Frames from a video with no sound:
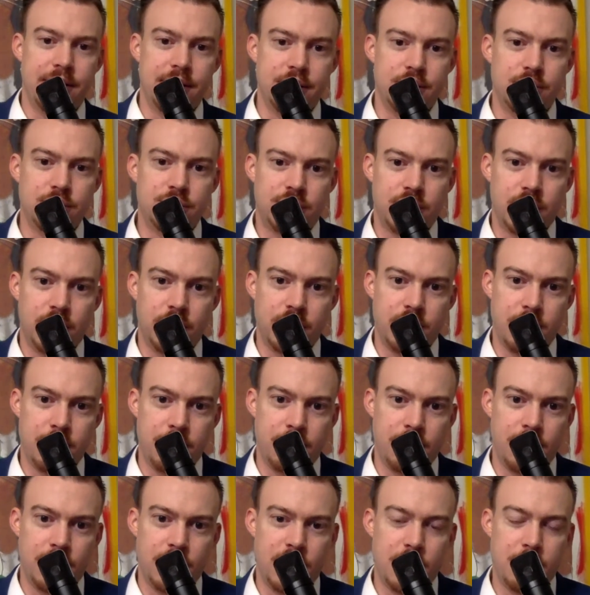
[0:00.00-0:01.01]
He used to own
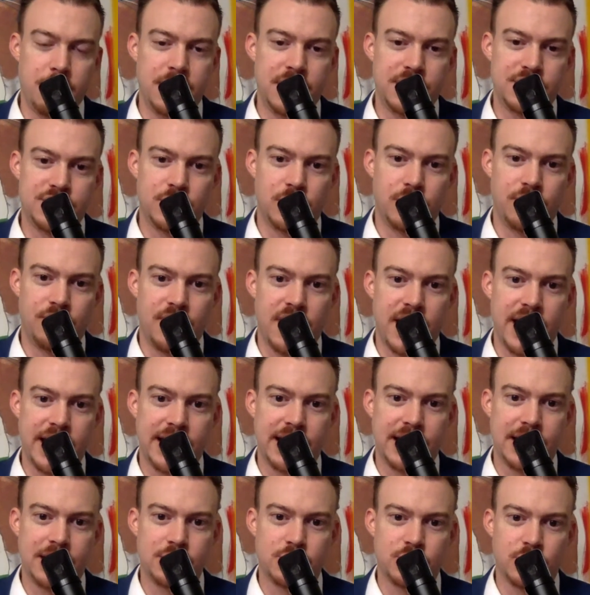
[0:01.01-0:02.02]
the Minnesota
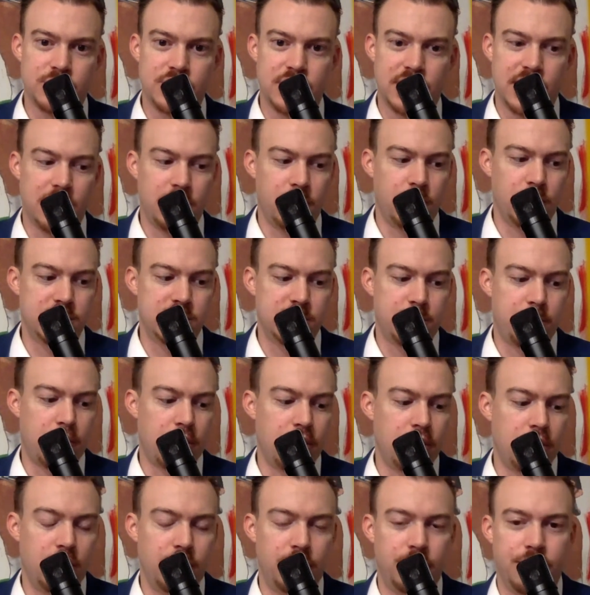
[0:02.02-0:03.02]
Vikings, was a
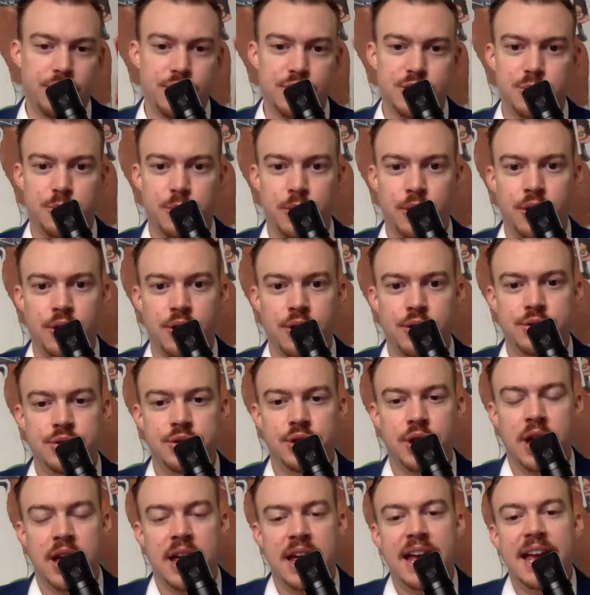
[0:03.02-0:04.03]
part owner in the Spurs.